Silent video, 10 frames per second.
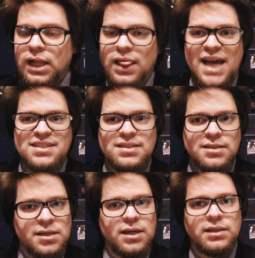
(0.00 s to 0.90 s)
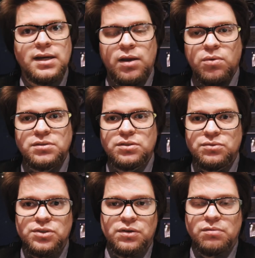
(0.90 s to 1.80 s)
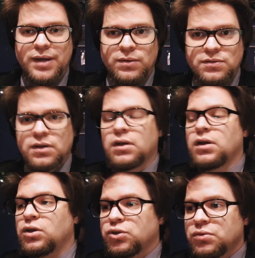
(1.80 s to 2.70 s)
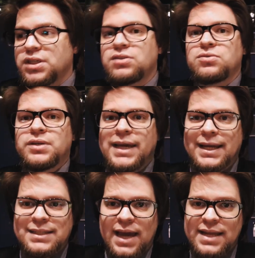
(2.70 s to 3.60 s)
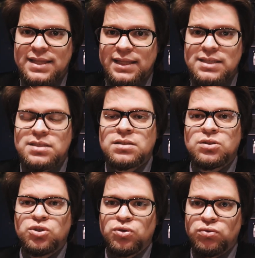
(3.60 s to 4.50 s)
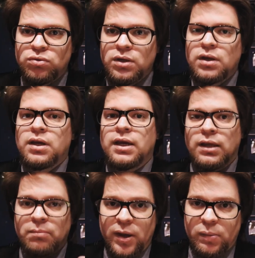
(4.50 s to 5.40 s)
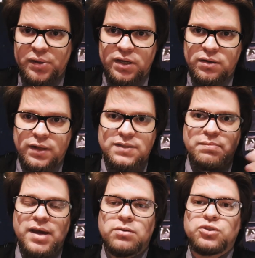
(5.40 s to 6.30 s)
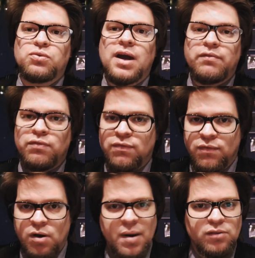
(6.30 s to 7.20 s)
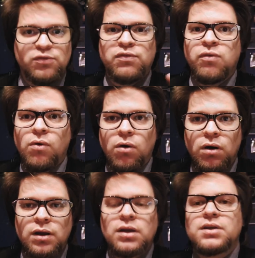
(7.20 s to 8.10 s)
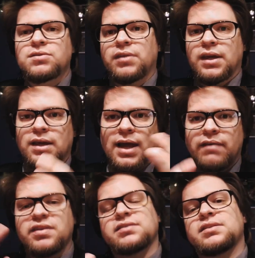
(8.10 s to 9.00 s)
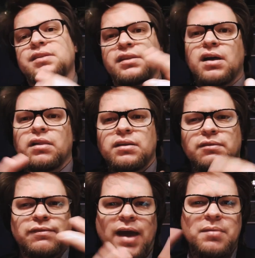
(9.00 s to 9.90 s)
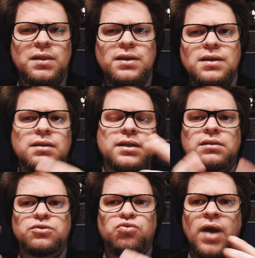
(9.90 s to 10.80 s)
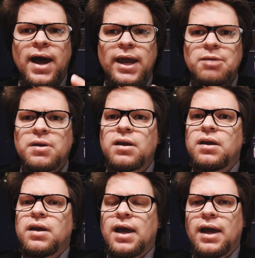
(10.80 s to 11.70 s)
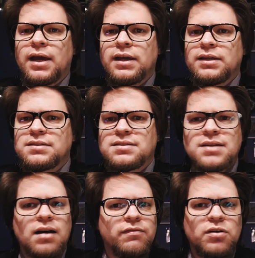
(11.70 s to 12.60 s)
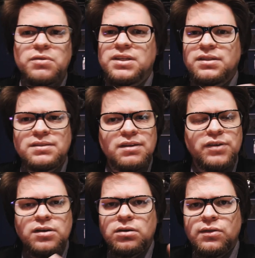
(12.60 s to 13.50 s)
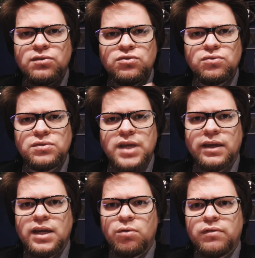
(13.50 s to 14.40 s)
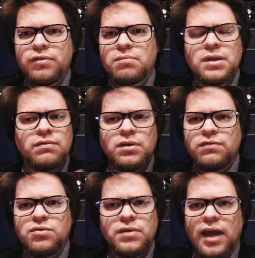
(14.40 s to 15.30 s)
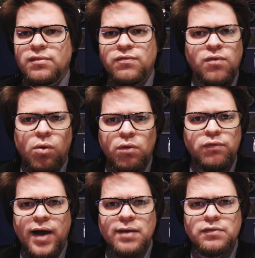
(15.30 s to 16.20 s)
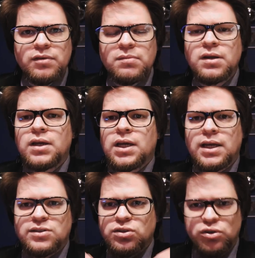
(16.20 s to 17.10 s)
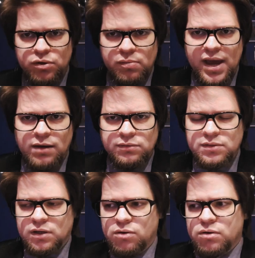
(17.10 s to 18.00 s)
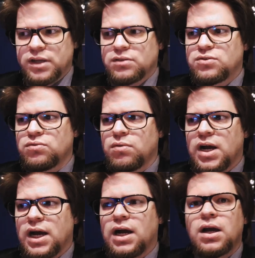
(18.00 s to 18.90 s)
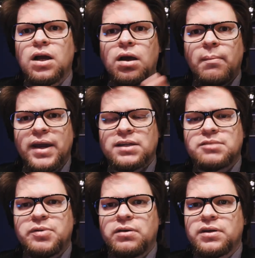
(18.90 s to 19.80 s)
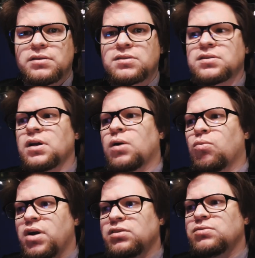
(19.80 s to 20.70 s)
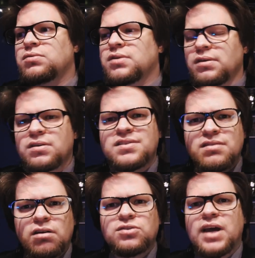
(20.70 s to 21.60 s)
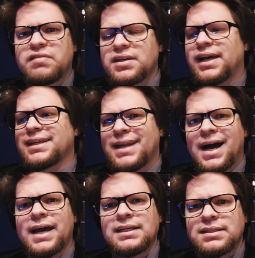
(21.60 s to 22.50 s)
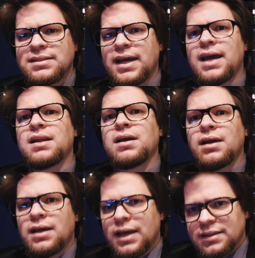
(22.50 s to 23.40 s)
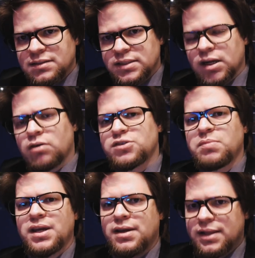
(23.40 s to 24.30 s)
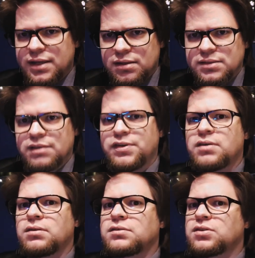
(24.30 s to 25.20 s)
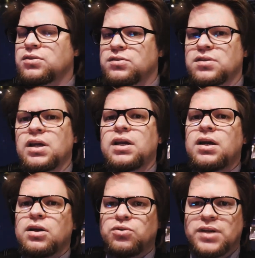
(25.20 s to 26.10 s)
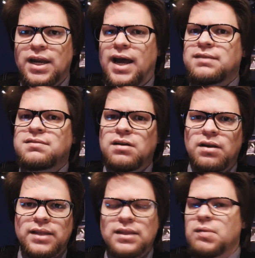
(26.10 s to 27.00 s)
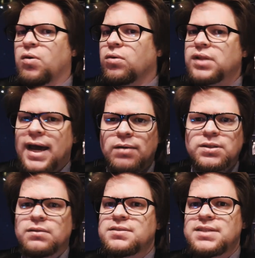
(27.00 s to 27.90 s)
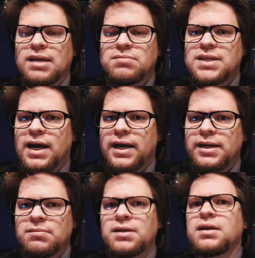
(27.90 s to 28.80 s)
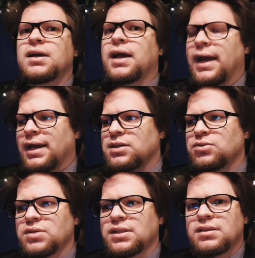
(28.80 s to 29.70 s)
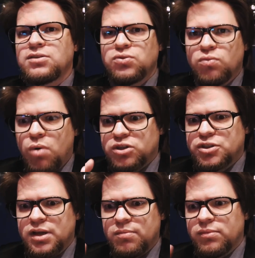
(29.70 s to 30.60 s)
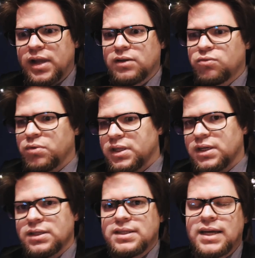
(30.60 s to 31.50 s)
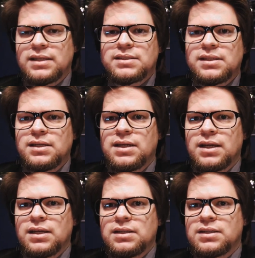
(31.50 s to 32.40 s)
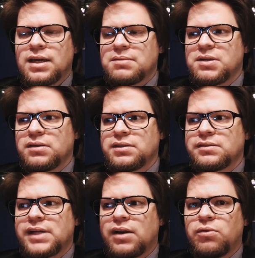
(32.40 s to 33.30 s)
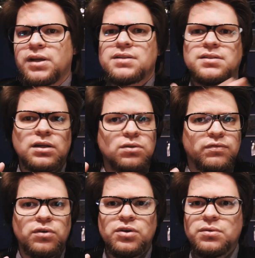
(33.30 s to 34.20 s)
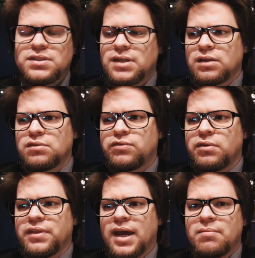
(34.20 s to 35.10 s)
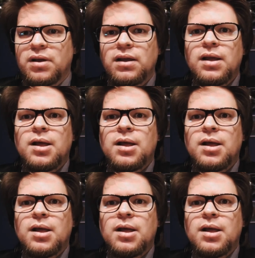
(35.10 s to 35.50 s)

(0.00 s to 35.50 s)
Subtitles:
Last thing that I wanted to talk about, you need to get at least 2. In my opinion, it's better to have about 4 so they can have this a little family, a little tribe, and it's not very difficult to take care of them. Even if you get 4 or 5 of them, it's a good amount according to my experience. When you start having like 9, 10, it starts being a little difficult because you cannot let them all out at the same time, and you need to watch them like really intensely, and it can be a little tiring. It's not good for you, it's not good for them.